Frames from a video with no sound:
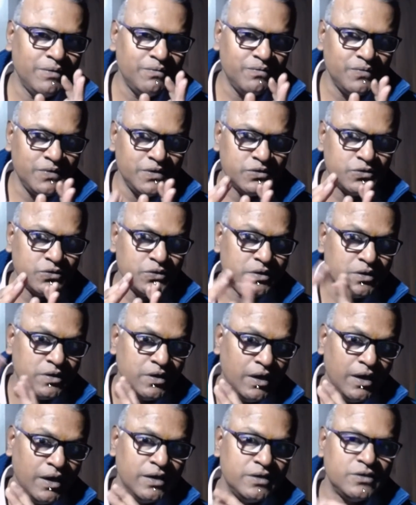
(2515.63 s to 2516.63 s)
and we should
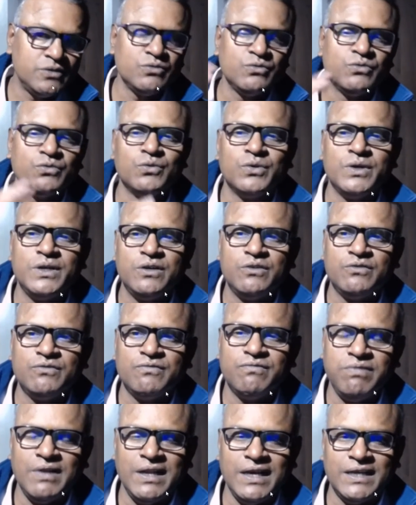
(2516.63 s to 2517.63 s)
try to go
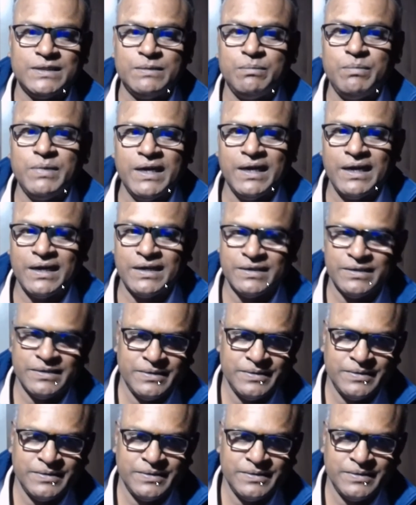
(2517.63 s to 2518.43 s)
into flashback.